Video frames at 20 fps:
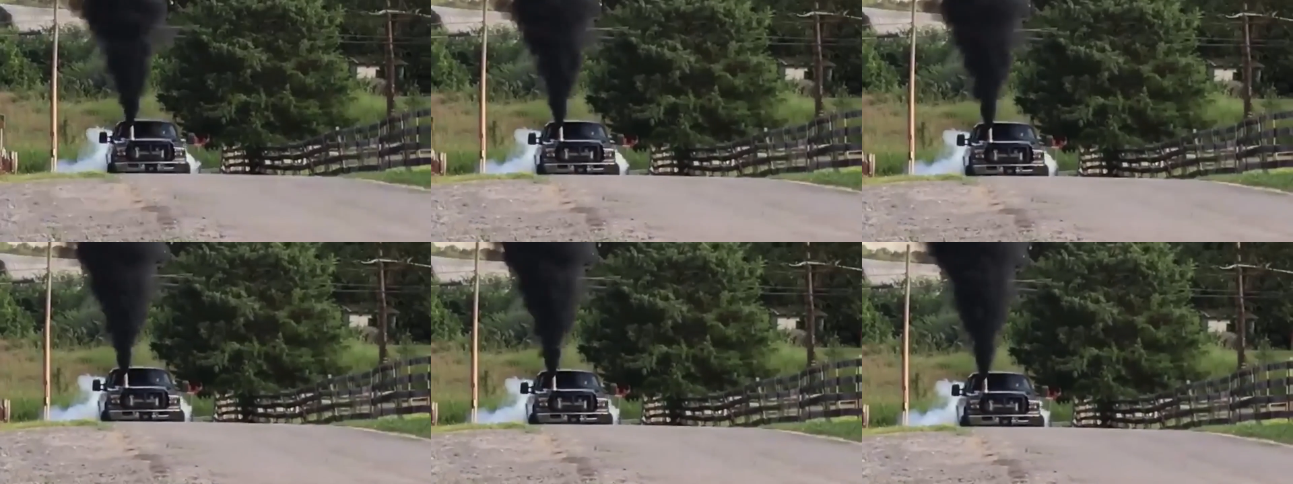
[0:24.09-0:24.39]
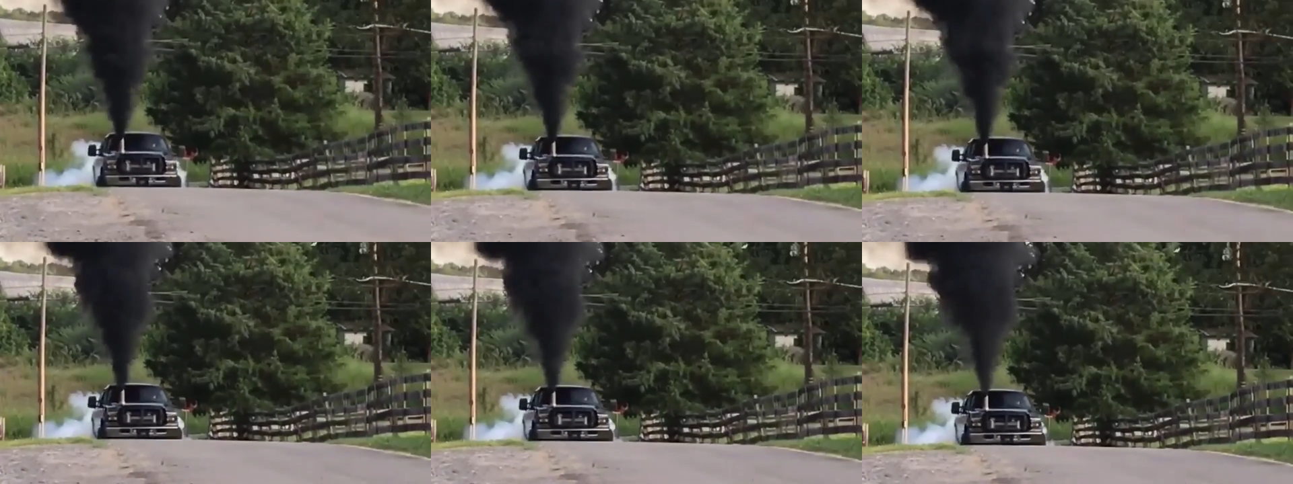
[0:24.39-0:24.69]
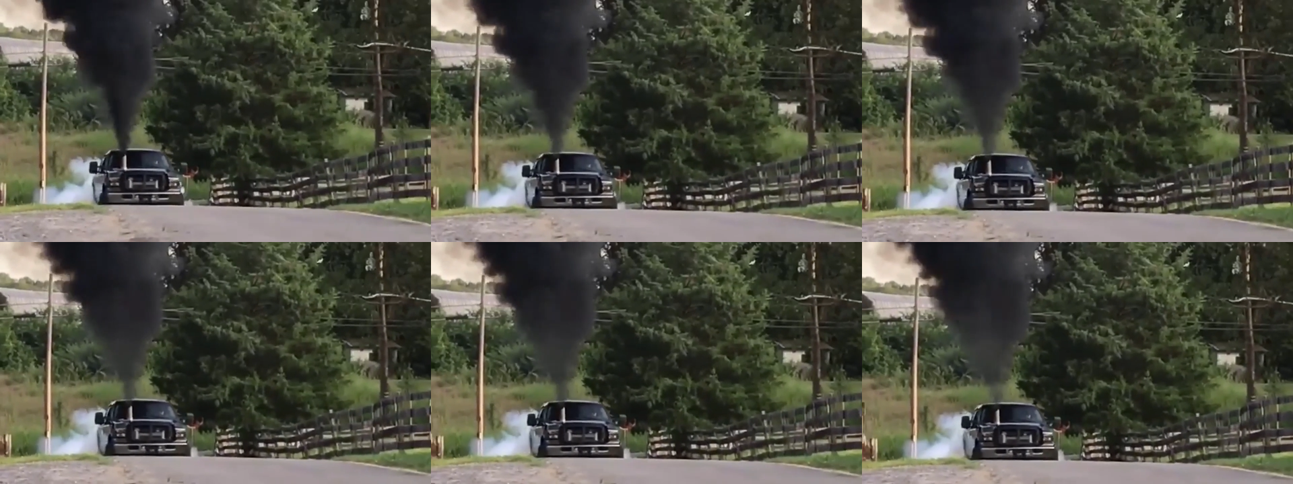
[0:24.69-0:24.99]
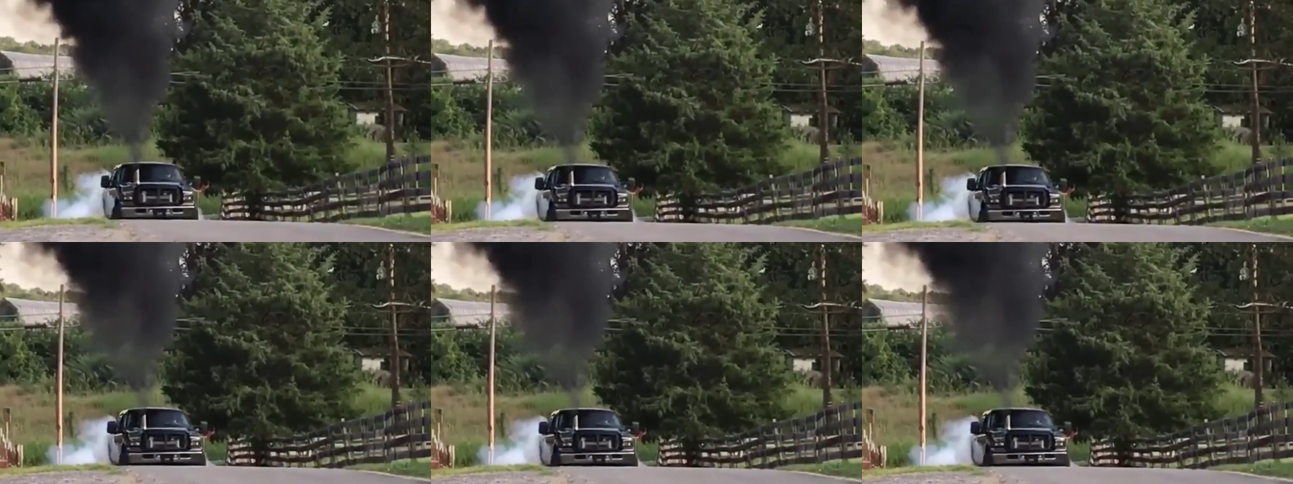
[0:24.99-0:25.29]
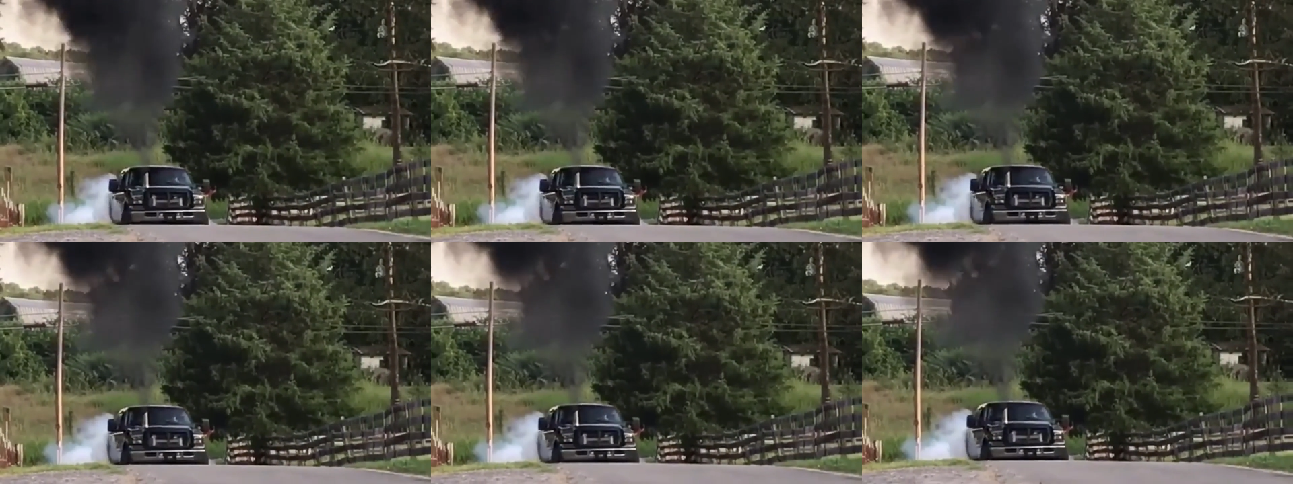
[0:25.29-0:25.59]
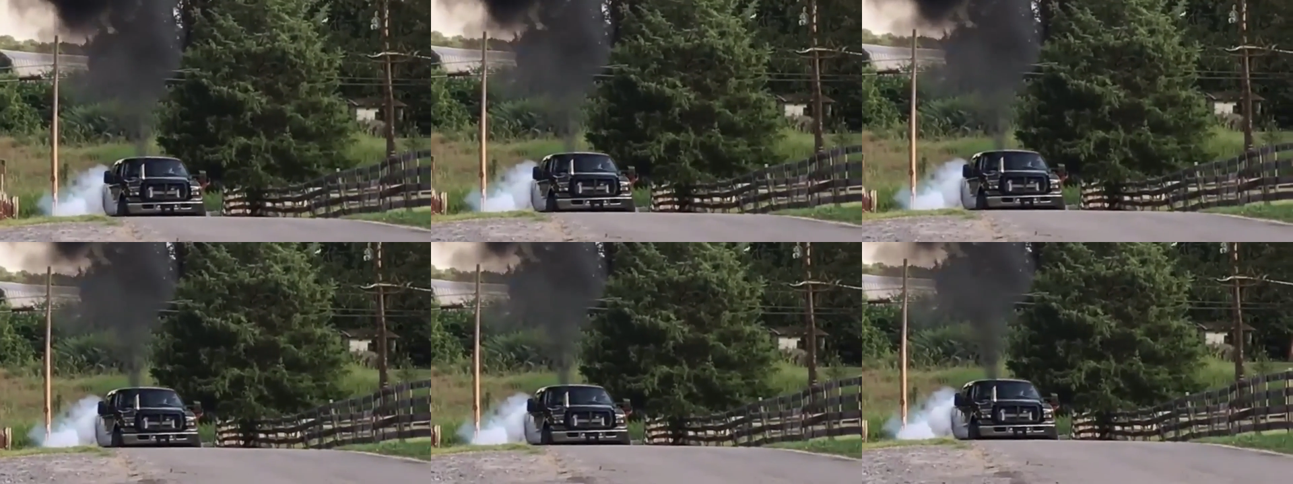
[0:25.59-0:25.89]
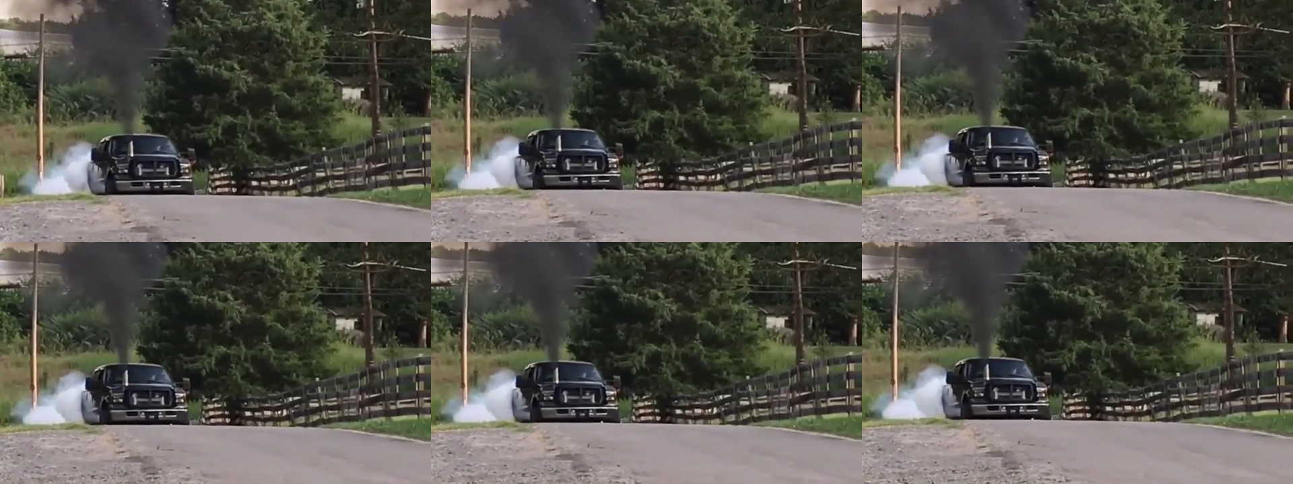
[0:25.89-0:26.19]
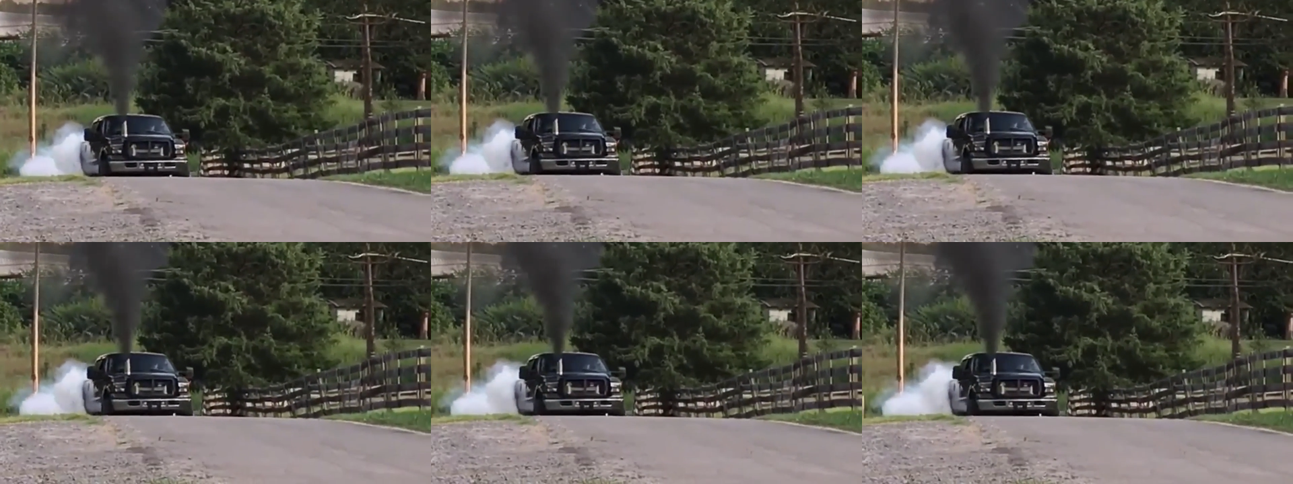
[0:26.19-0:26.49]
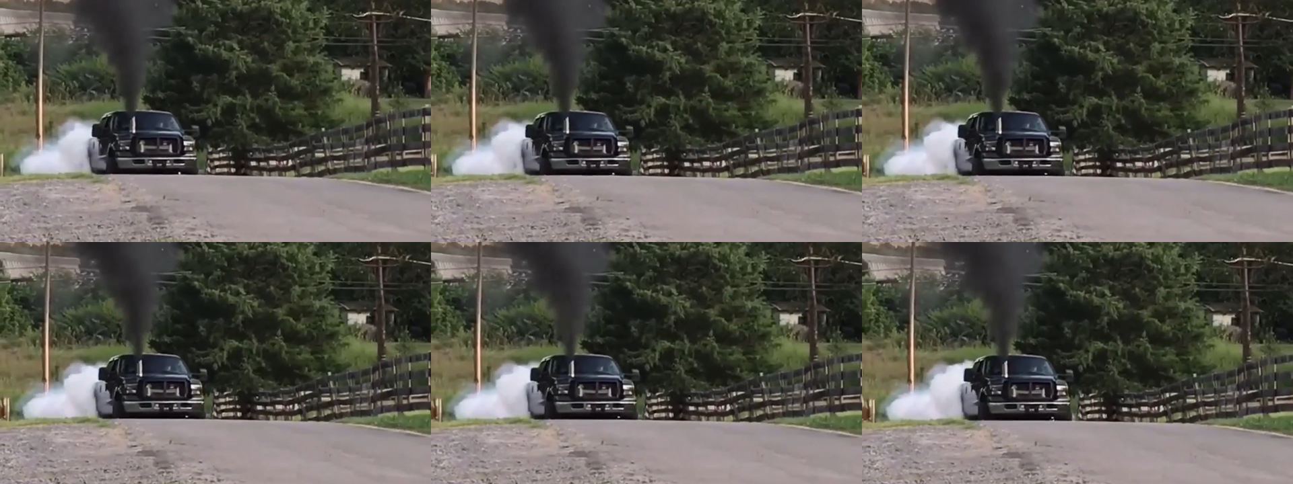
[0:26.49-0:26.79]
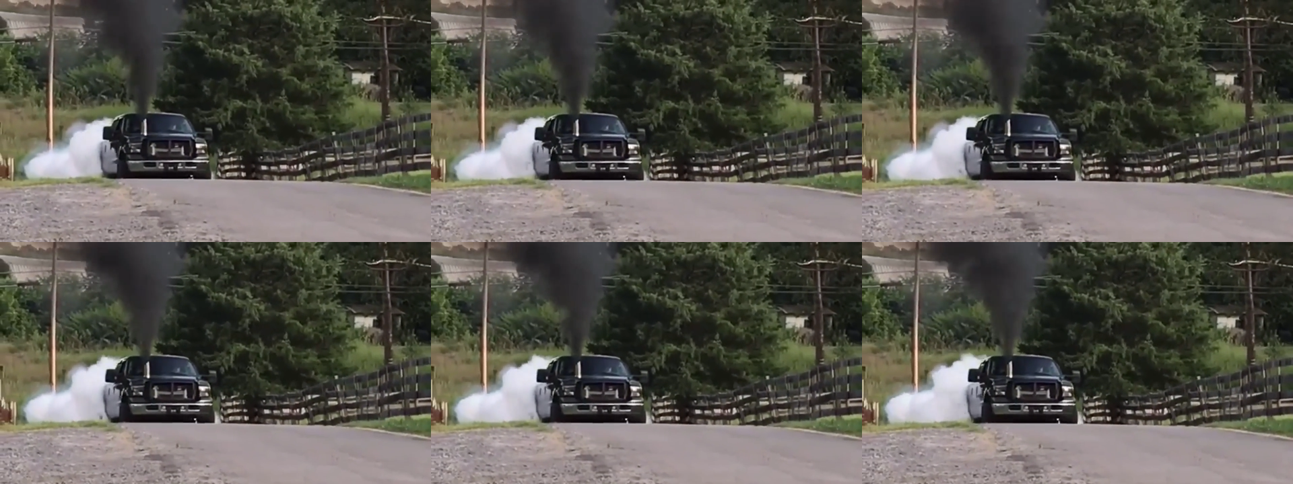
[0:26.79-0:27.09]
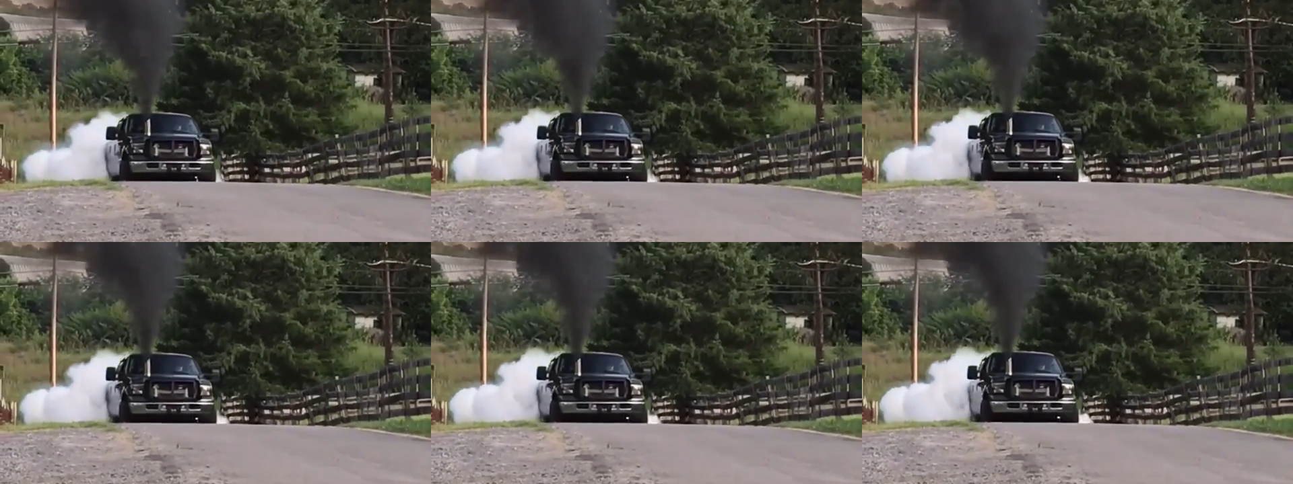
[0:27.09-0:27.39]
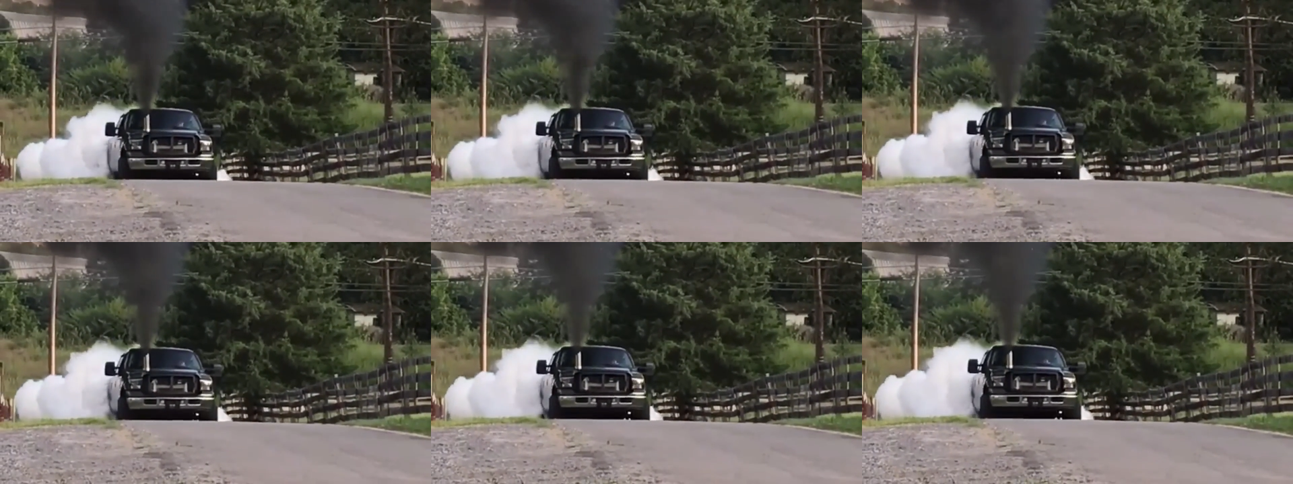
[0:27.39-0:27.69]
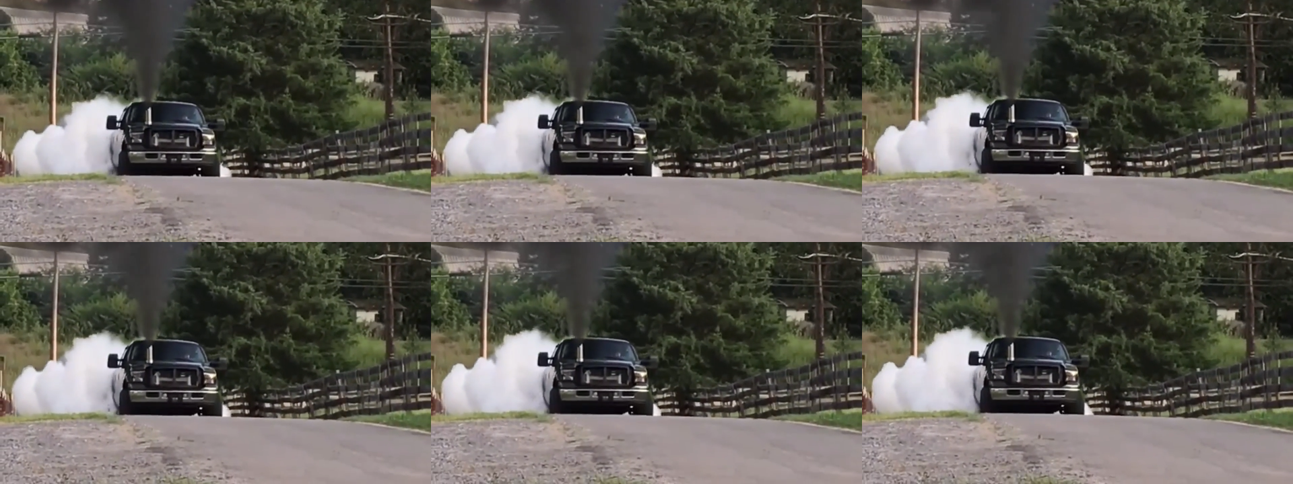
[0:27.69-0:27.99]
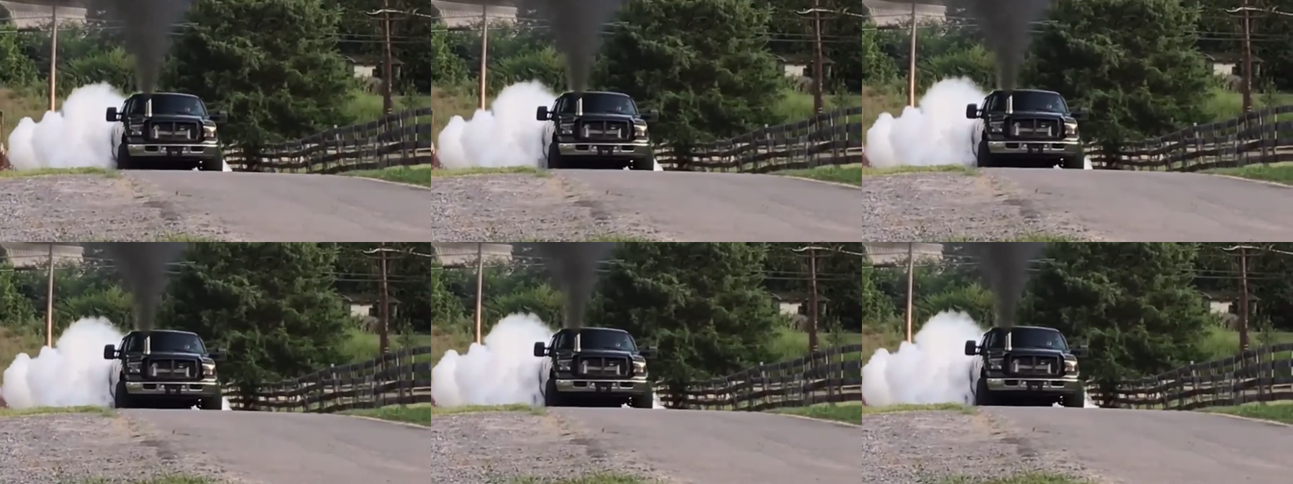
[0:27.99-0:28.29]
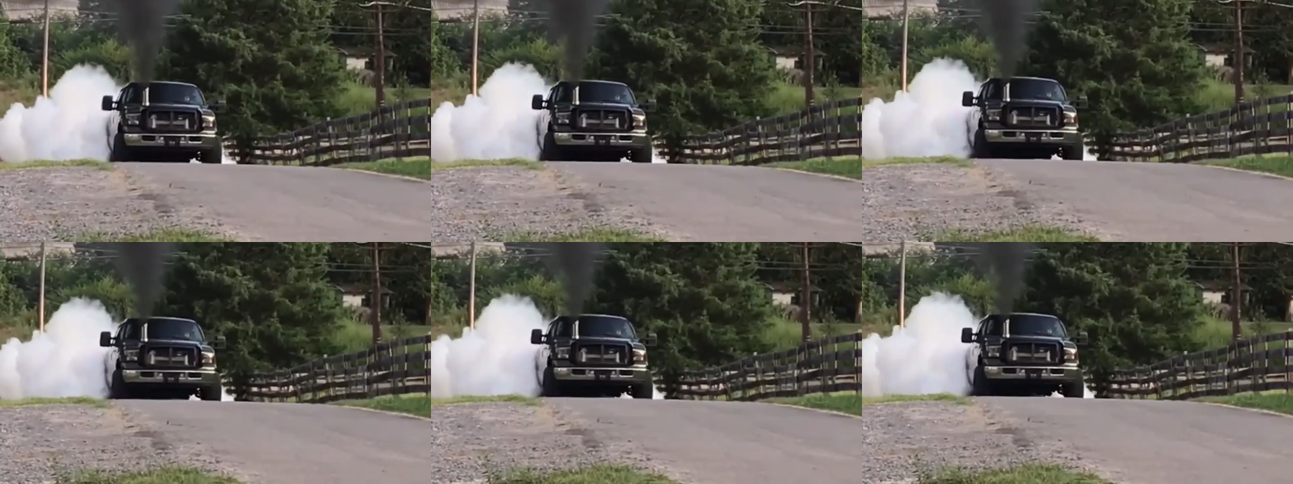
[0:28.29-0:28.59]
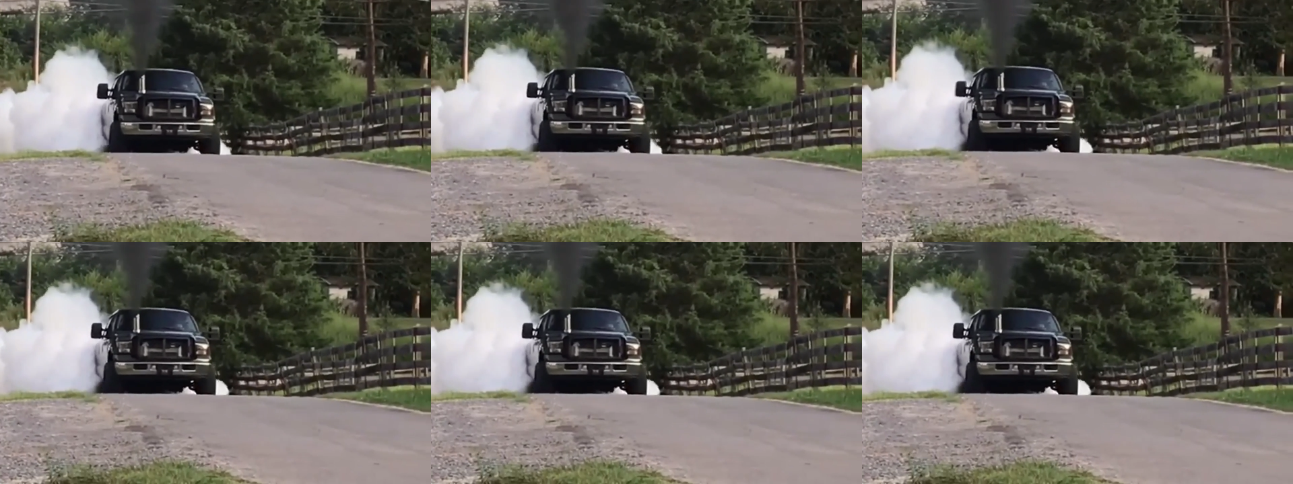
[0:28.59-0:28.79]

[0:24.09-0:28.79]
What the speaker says: [unreadable: no face in view]